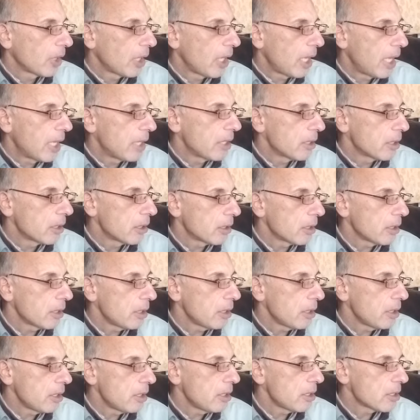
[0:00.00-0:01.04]
and uh,
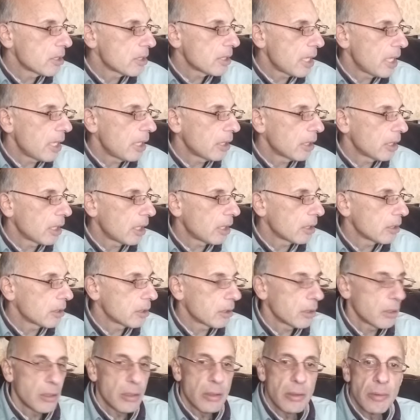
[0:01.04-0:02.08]
he, he's saying that
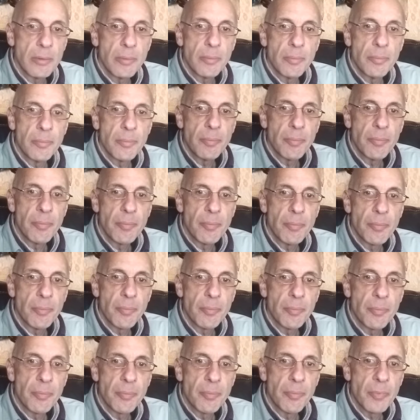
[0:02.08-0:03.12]
uh,
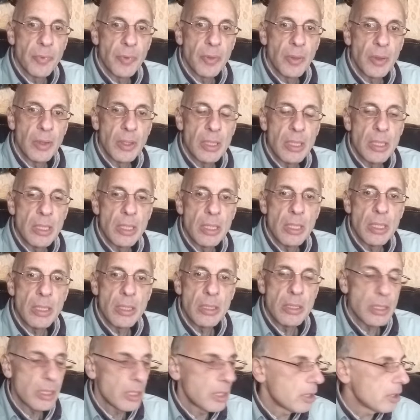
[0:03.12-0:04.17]

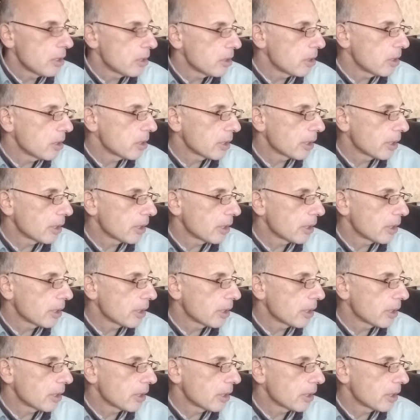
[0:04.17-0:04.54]
he's, he's, he's